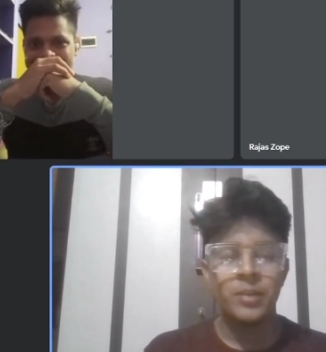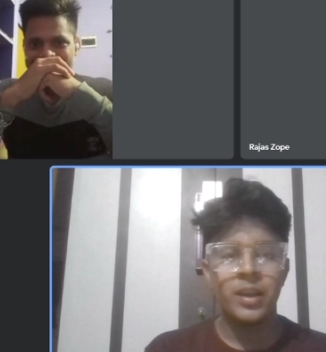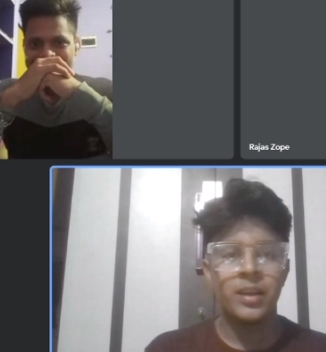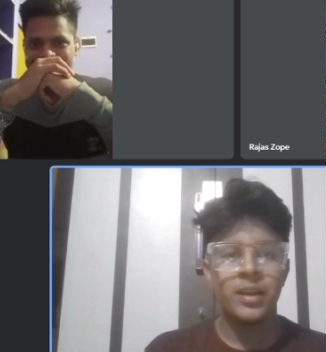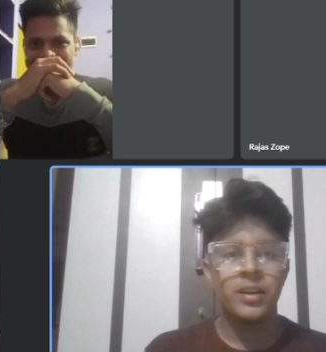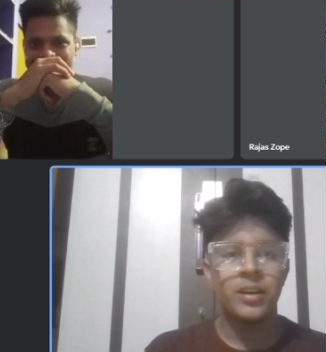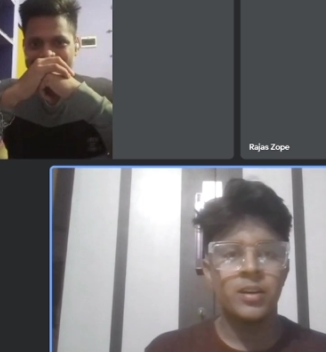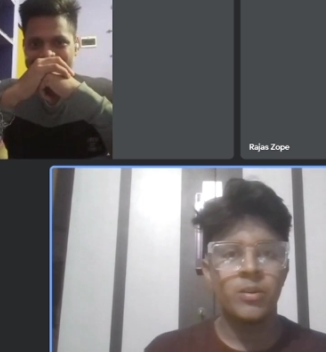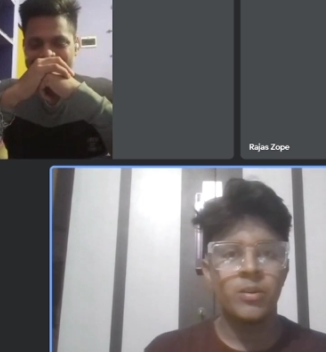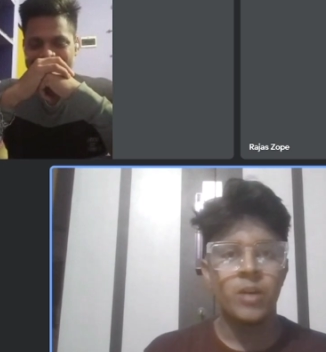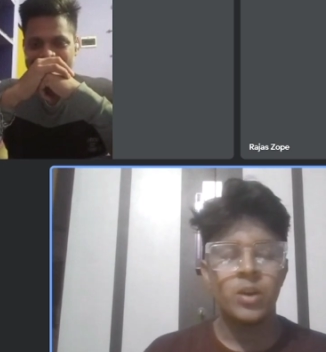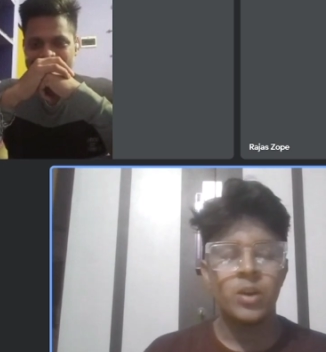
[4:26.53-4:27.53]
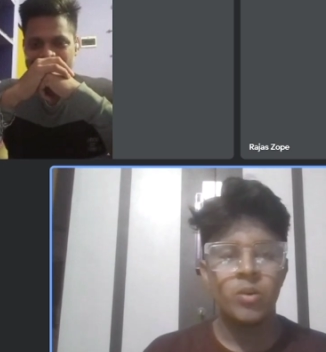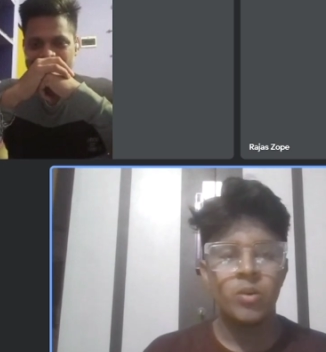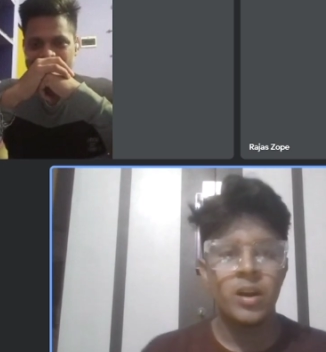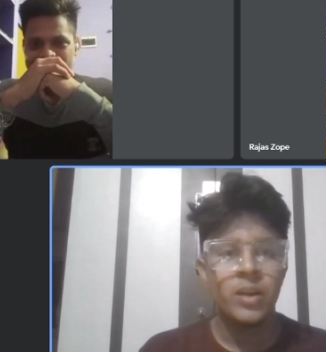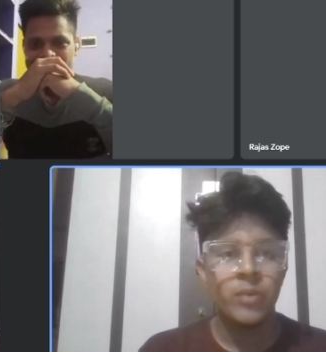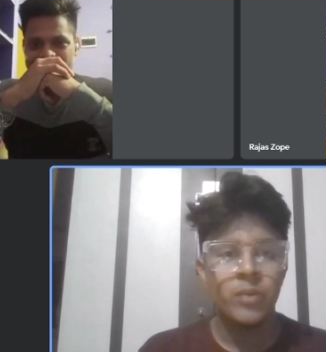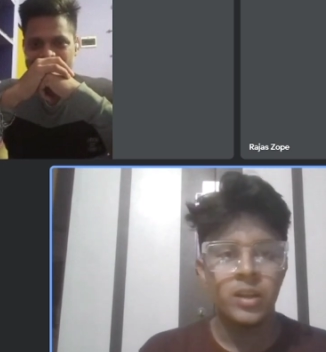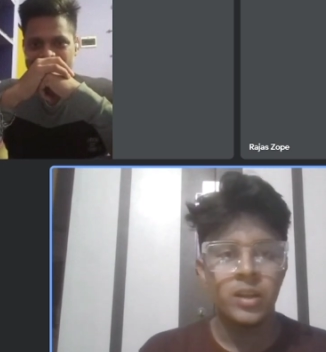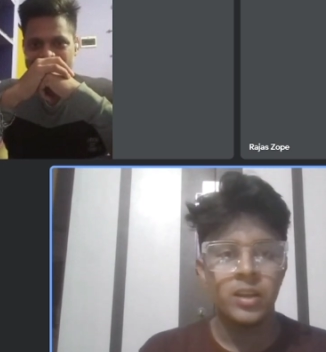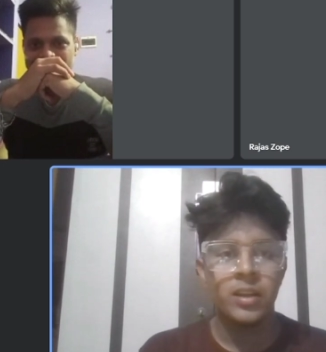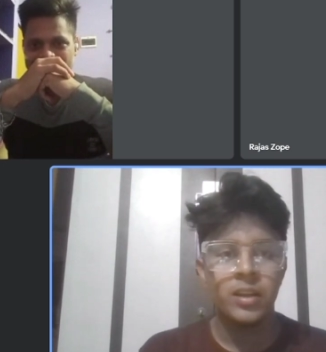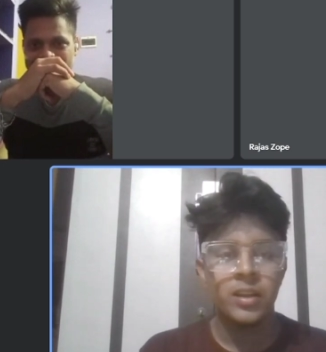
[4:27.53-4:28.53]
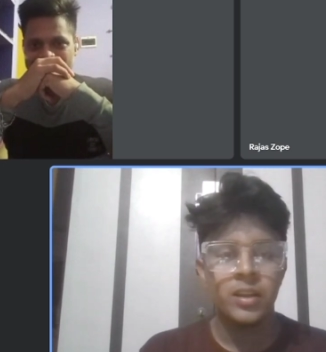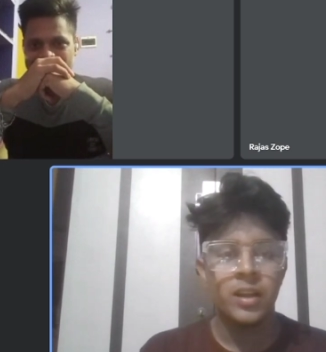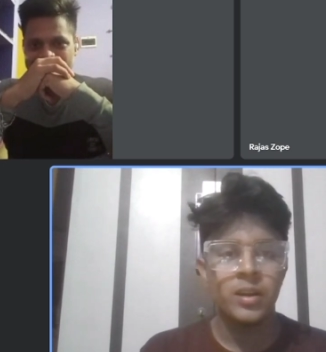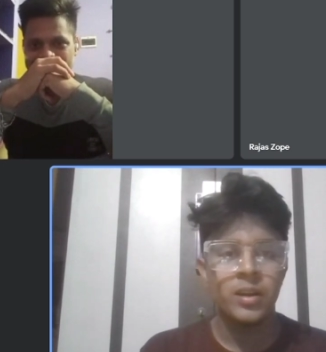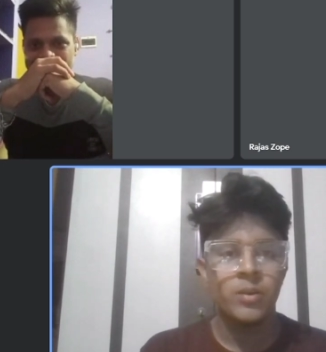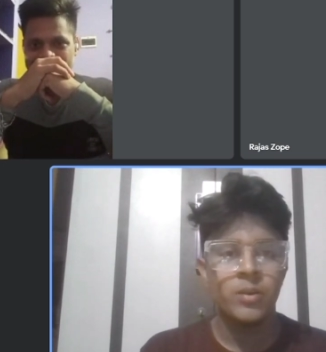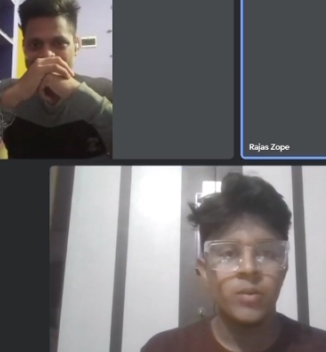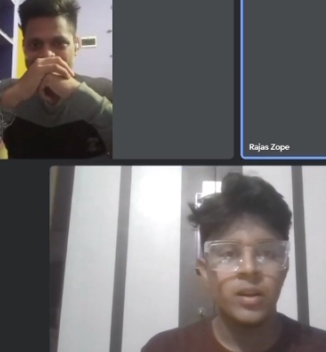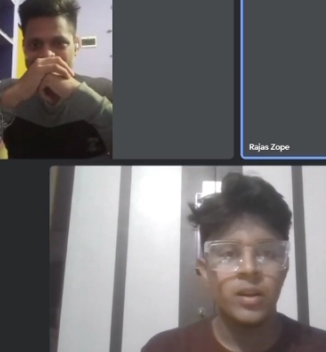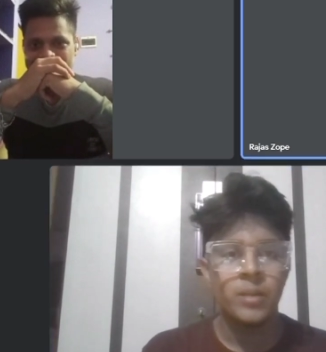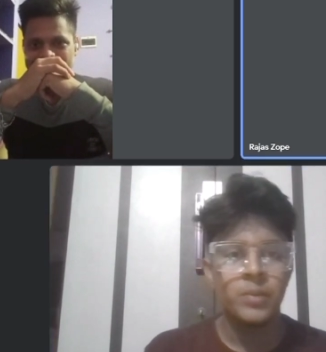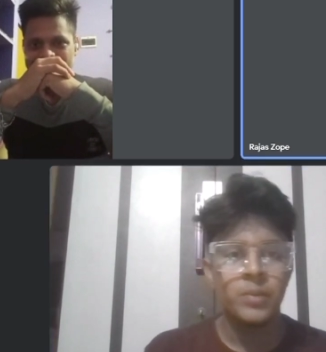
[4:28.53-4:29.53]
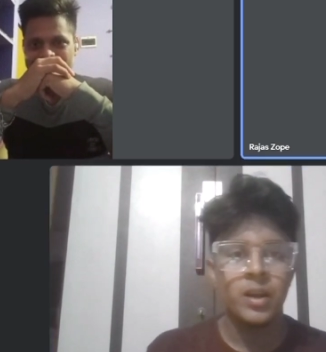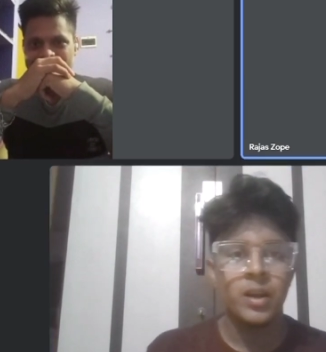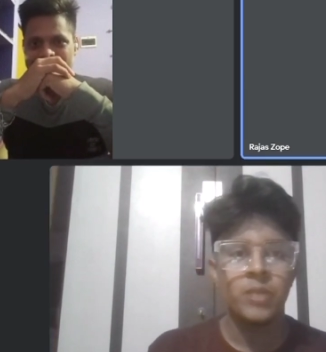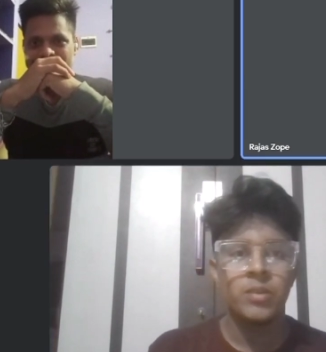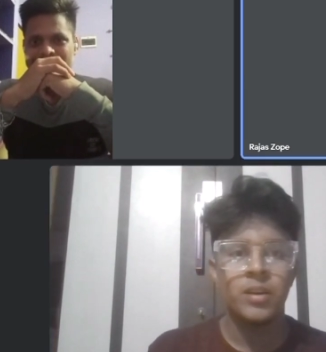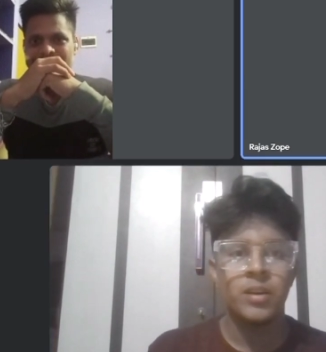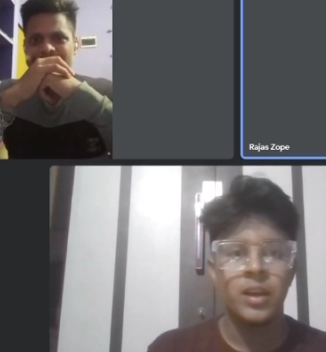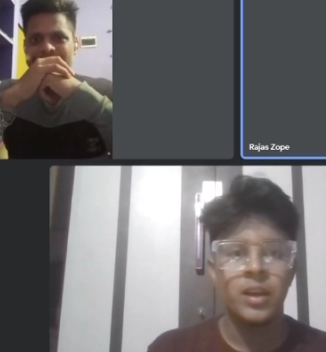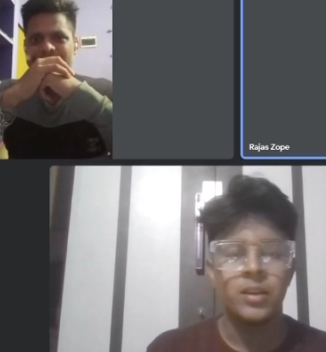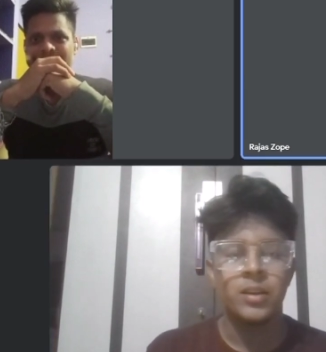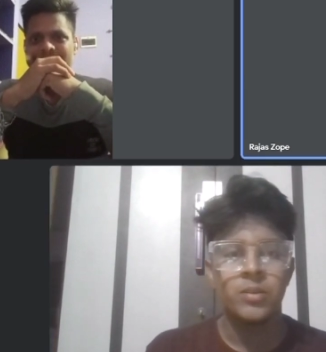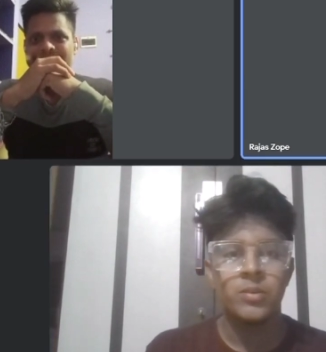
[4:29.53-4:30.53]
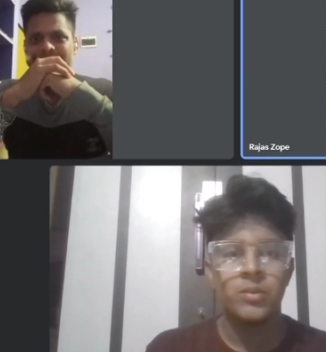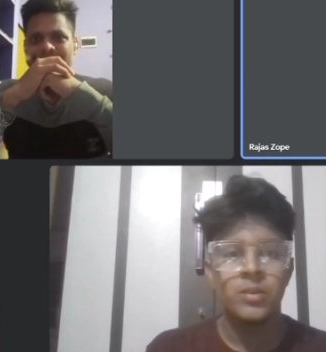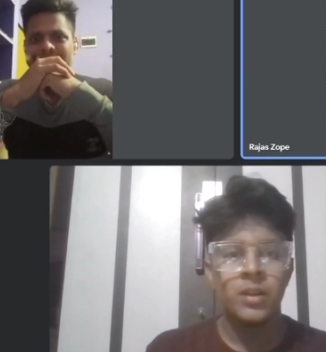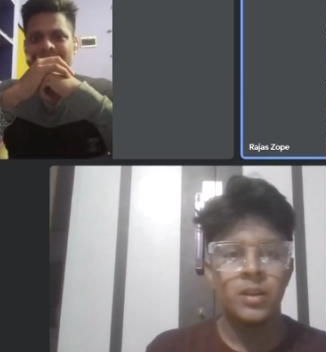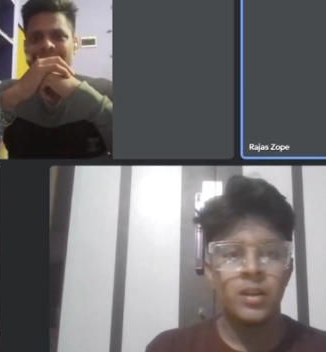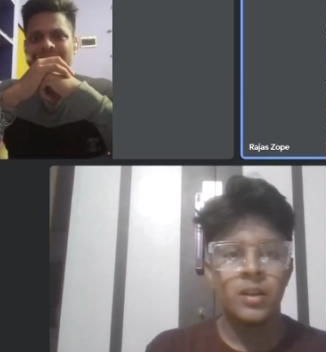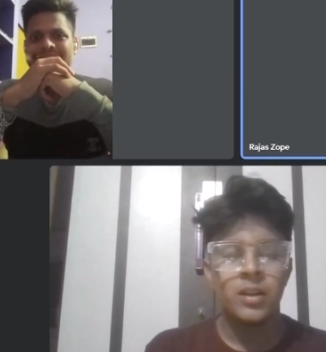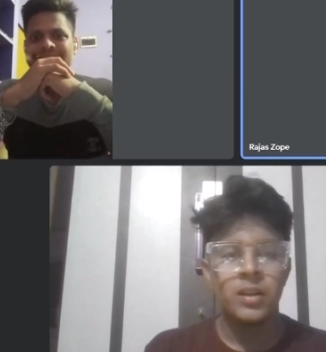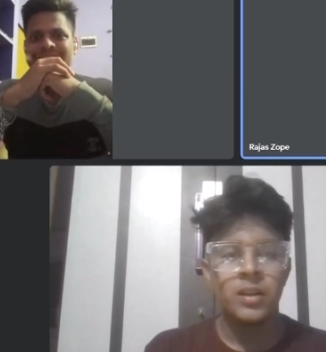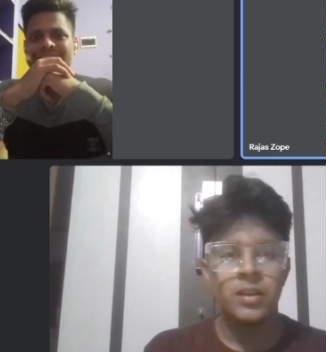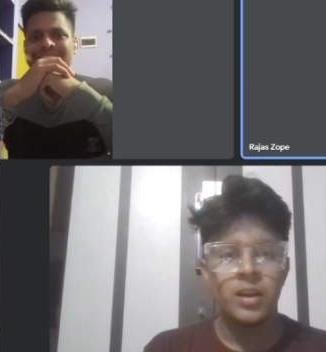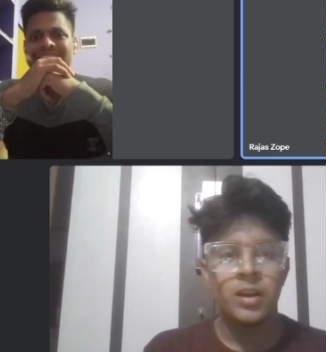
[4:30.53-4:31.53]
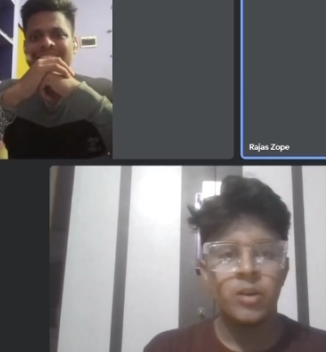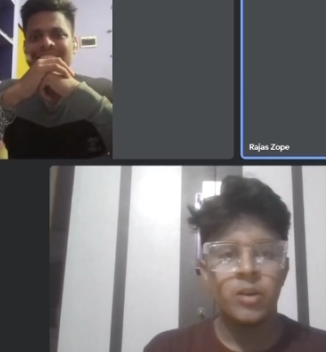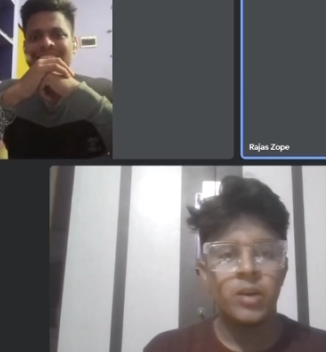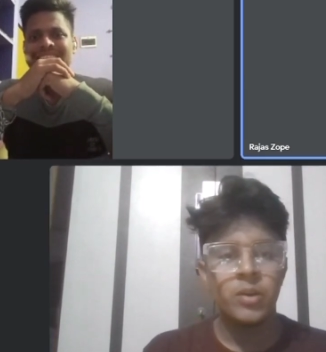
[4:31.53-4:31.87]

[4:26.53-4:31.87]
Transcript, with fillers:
Speaker 1: me like uh, what role are you working in and what company are you in right now and how